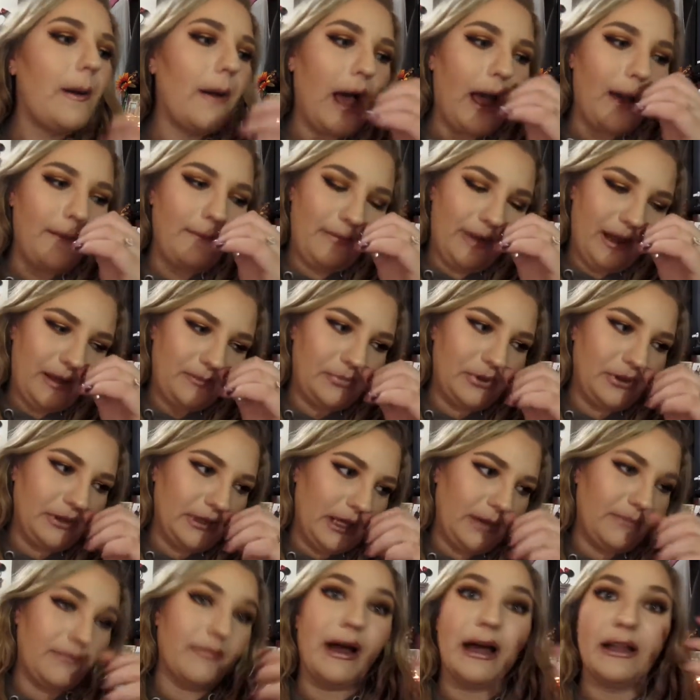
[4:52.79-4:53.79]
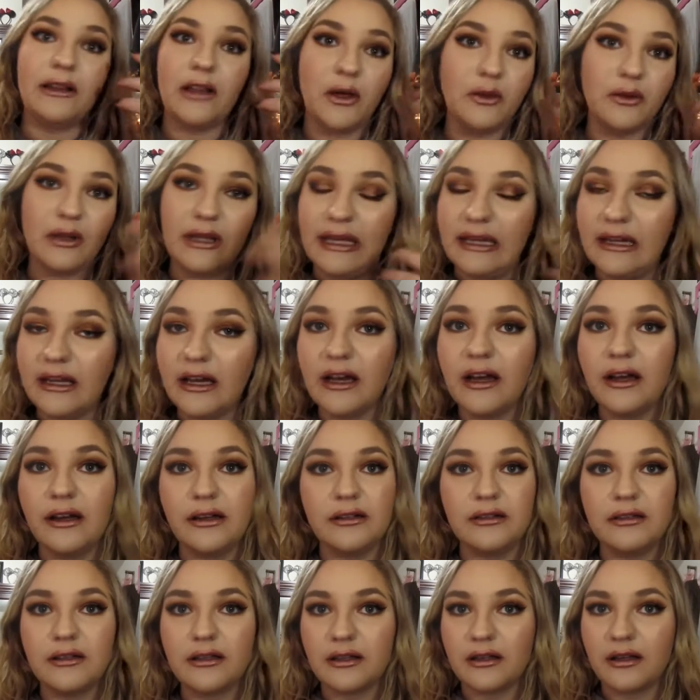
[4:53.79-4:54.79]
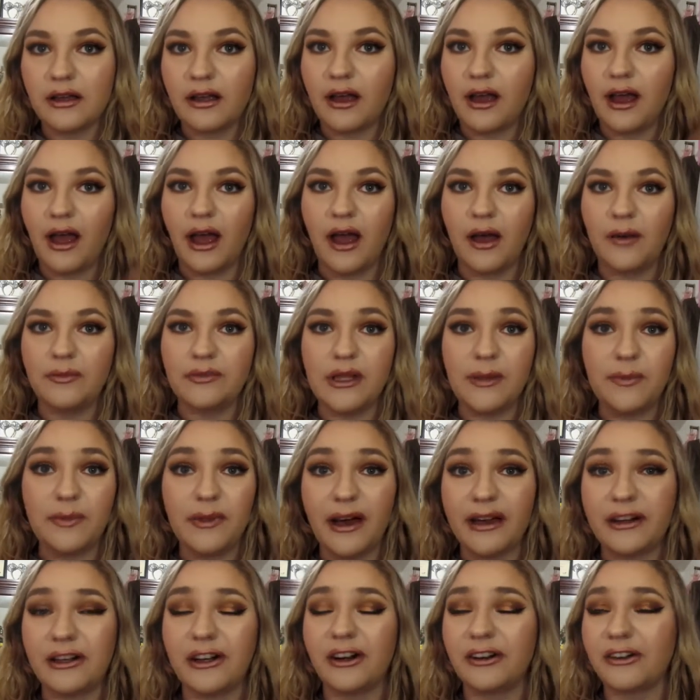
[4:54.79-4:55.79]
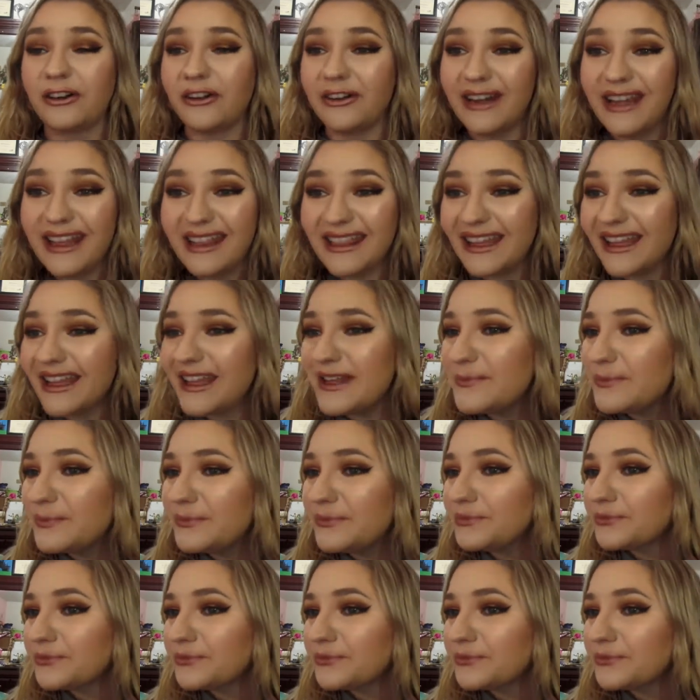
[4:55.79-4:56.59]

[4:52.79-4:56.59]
I might put like my Lolita lip liner underneath it.